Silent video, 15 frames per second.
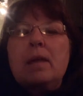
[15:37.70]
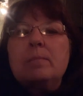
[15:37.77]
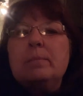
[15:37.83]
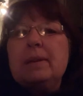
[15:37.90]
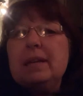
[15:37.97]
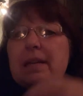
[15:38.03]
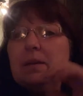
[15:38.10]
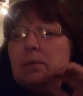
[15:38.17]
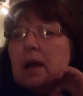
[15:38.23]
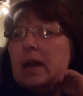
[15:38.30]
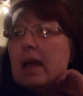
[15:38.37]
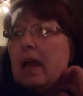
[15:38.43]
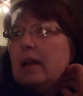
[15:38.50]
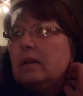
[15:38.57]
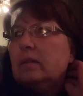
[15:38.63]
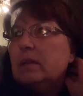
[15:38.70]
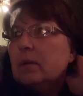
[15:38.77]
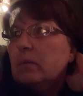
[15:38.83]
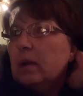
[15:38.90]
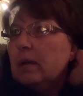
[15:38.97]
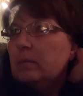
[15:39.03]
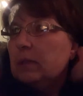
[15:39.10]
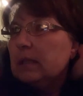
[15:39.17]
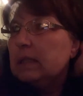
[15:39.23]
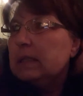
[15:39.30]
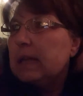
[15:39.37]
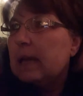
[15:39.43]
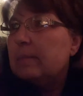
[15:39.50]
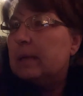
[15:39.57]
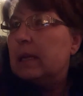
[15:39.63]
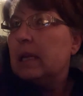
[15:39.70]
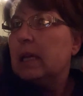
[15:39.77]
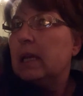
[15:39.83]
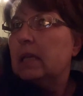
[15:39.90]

But anyway, I don't know what I'm going to name it.